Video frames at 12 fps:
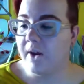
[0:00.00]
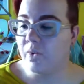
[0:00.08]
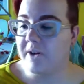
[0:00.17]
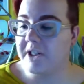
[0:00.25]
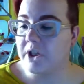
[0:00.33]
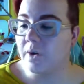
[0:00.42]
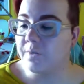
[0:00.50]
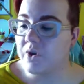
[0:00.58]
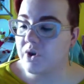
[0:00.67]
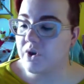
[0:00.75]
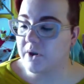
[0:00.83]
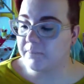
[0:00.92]
Retinol
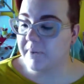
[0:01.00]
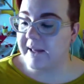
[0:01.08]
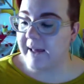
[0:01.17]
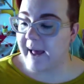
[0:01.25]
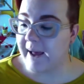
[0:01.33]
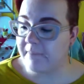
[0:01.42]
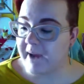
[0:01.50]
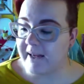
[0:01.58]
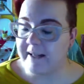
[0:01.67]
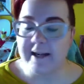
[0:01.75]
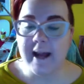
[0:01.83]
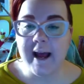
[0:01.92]
Fusion PM, and
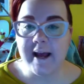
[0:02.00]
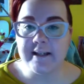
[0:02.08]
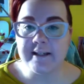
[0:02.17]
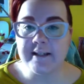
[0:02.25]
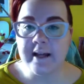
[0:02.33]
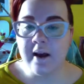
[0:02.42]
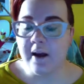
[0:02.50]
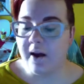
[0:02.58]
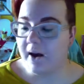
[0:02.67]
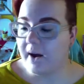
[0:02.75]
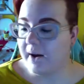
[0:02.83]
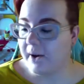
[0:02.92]
it has
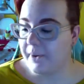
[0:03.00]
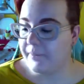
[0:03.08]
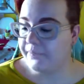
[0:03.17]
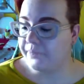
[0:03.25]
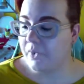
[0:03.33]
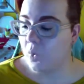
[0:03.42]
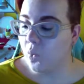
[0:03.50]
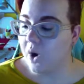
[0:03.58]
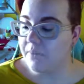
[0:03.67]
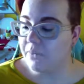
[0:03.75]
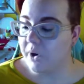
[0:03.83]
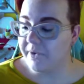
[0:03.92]

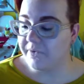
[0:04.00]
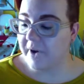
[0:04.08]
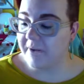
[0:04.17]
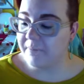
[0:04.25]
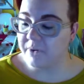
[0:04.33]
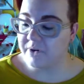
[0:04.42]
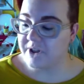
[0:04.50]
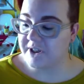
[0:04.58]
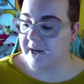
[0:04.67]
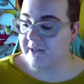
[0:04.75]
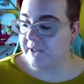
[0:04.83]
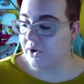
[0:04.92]

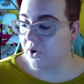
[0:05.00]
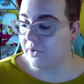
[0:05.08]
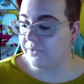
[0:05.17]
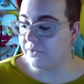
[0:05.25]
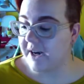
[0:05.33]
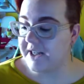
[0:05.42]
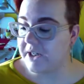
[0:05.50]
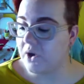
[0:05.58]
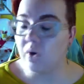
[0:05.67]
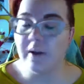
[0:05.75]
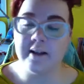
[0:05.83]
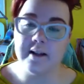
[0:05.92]
1.5% of
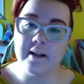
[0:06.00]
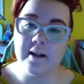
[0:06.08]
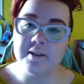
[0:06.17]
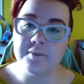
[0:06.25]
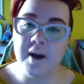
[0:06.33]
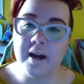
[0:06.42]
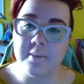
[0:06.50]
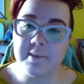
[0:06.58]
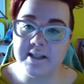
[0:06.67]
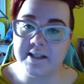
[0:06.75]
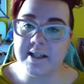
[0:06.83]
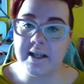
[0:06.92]
retinol, and it has vitamin
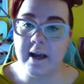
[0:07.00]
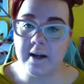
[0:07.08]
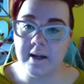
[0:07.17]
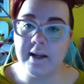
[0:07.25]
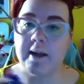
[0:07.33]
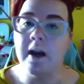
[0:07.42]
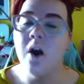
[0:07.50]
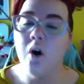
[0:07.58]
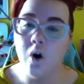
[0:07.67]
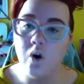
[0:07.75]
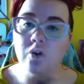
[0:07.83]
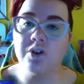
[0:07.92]
C and E,
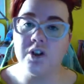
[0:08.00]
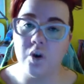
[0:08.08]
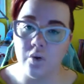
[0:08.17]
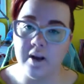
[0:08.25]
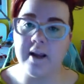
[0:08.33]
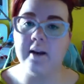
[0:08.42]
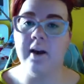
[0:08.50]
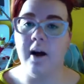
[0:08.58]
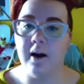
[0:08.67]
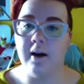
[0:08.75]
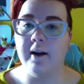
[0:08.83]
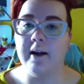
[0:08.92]
also in
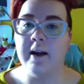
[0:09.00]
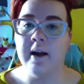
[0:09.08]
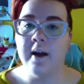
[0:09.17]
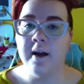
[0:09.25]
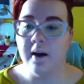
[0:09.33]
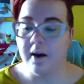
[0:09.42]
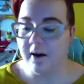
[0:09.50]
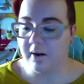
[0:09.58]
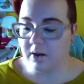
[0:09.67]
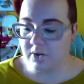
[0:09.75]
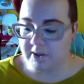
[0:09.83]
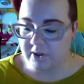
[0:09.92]
high
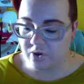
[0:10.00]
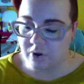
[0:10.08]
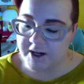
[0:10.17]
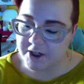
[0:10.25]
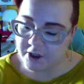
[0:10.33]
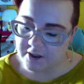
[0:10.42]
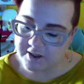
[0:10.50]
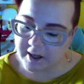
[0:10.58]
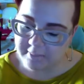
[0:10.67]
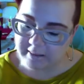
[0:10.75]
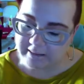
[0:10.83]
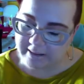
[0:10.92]
concentrations, I
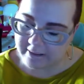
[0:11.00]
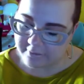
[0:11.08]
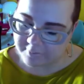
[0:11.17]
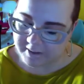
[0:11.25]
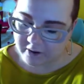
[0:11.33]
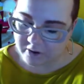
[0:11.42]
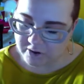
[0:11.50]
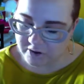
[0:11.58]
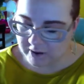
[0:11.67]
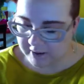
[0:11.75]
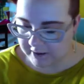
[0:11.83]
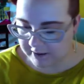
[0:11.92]
believe,
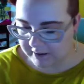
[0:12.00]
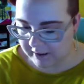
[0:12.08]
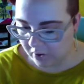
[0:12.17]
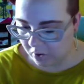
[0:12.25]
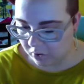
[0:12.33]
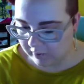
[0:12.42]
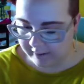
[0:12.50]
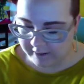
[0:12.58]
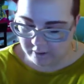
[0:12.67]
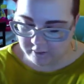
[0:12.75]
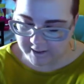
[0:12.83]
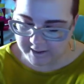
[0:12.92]
because it's the only
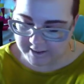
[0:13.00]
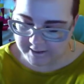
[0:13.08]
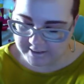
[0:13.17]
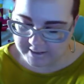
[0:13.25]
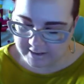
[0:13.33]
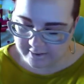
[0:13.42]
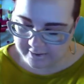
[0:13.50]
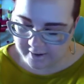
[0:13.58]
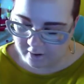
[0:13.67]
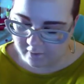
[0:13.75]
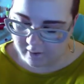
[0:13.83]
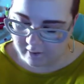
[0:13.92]
ingredients that
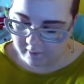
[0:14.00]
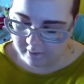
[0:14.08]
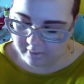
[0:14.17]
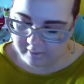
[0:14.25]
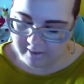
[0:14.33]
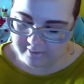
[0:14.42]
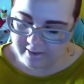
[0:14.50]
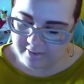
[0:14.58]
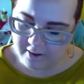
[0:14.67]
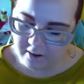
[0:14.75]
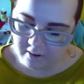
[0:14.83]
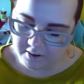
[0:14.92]
there are. Like, then
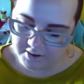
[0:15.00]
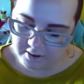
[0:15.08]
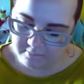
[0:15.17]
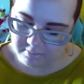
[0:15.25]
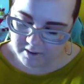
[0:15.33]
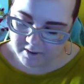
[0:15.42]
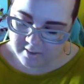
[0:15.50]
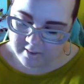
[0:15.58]
there are some